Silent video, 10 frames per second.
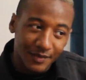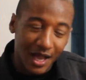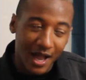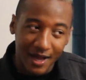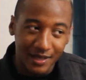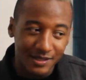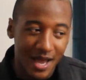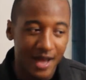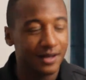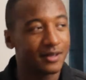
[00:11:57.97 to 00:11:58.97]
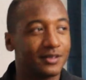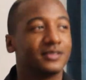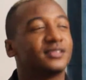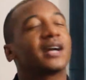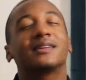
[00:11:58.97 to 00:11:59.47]
guys, I
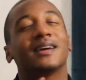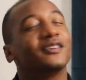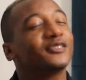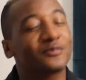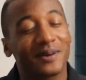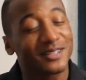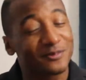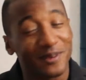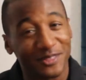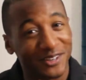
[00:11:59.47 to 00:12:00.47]
don't. Jack Daniels burst my